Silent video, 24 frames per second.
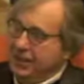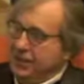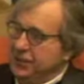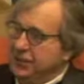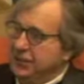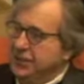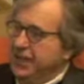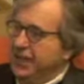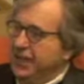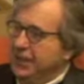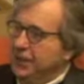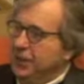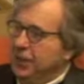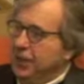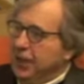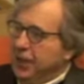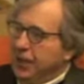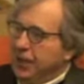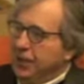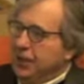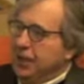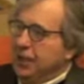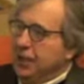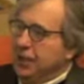He said,
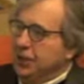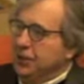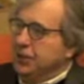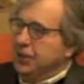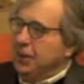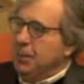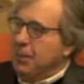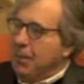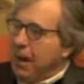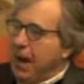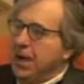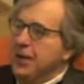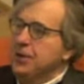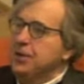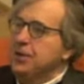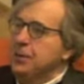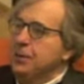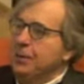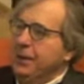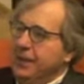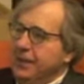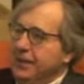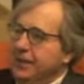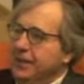you know, the
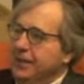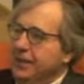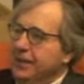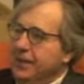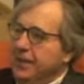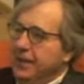monument